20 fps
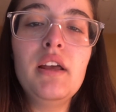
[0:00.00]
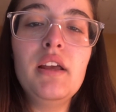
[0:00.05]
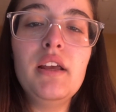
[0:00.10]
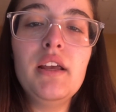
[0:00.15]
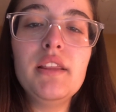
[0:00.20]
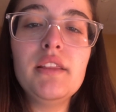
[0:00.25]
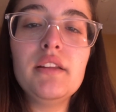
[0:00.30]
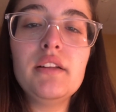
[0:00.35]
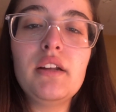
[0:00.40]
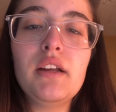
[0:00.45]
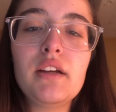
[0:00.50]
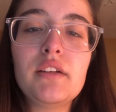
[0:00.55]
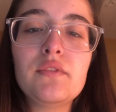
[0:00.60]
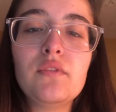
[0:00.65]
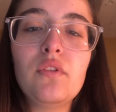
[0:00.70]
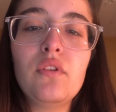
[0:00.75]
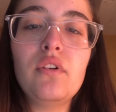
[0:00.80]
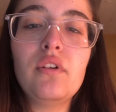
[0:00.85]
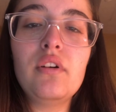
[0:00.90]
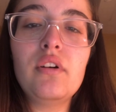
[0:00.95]
in the next
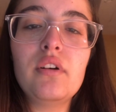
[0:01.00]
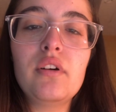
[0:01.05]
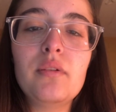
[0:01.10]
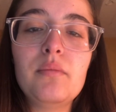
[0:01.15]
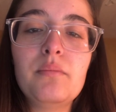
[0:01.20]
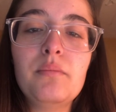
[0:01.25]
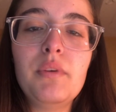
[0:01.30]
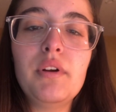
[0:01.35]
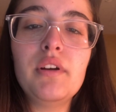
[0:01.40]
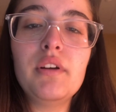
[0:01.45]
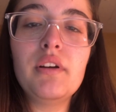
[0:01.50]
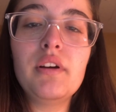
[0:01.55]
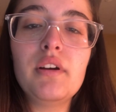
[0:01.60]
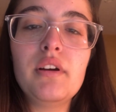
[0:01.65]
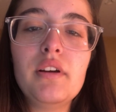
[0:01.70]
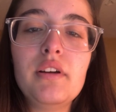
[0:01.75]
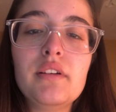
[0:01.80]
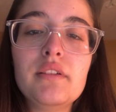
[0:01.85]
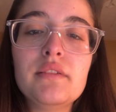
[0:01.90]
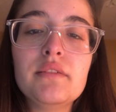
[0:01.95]
vlog. Bye
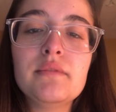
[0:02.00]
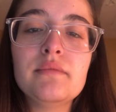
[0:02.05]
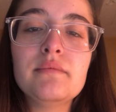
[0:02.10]
guys.